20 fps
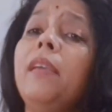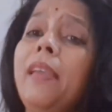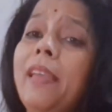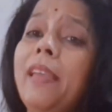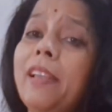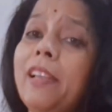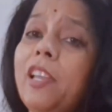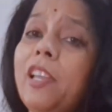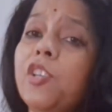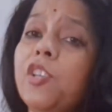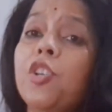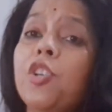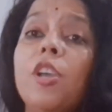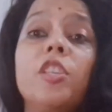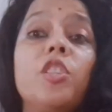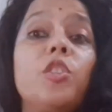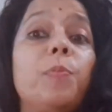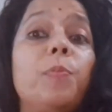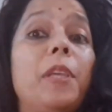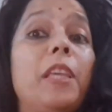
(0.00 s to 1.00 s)
English
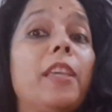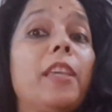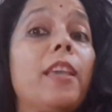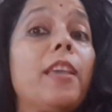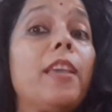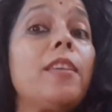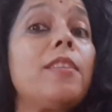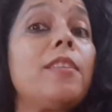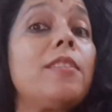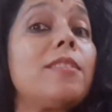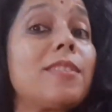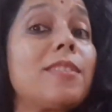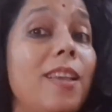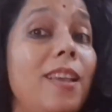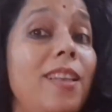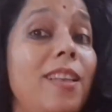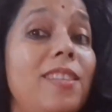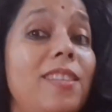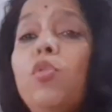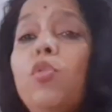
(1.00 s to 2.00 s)
speaking skills.